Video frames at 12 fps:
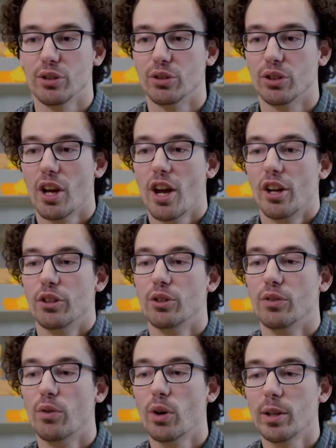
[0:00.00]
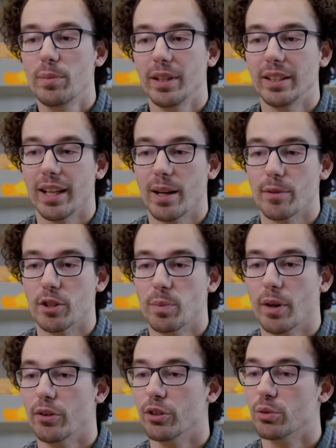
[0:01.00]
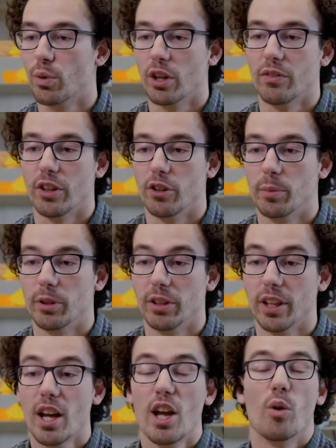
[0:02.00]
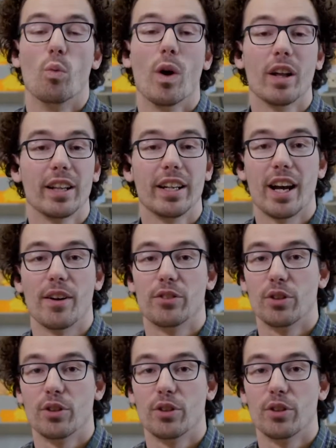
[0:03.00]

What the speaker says: use to avoid being damaged by reduced water availability well enough